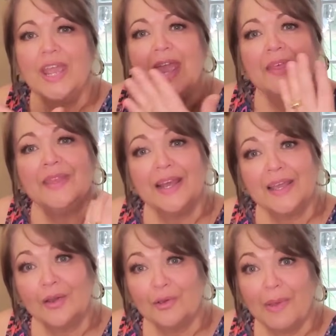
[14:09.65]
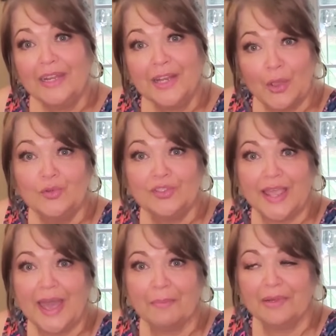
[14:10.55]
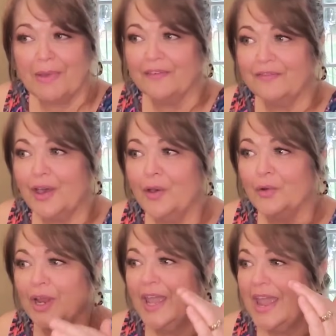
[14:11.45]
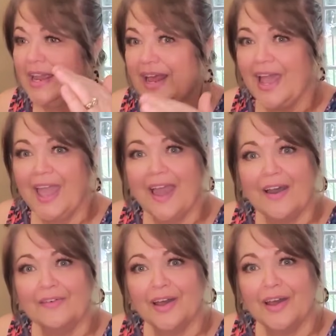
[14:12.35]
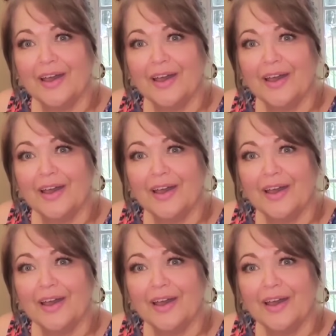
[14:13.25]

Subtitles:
and then I go to my notes app in my phone, and I have